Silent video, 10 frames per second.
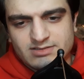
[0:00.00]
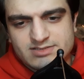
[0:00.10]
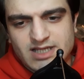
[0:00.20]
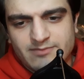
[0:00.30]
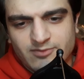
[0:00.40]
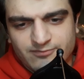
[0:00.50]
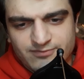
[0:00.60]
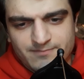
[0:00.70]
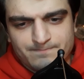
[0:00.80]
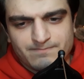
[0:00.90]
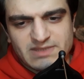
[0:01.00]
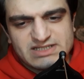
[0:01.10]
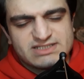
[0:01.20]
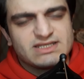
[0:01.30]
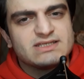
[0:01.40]
type of
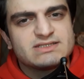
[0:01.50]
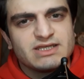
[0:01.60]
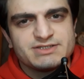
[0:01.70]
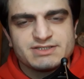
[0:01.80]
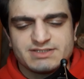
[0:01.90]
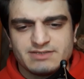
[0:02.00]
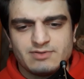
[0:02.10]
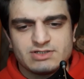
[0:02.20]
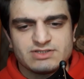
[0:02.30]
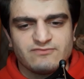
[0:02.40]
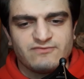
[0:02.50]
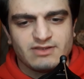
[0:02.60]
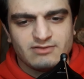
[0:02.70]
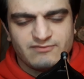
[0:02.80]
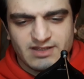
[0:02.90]
sensations that person
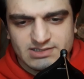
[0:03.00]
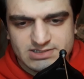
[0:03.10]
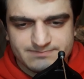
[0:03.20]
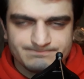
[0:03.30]
felt.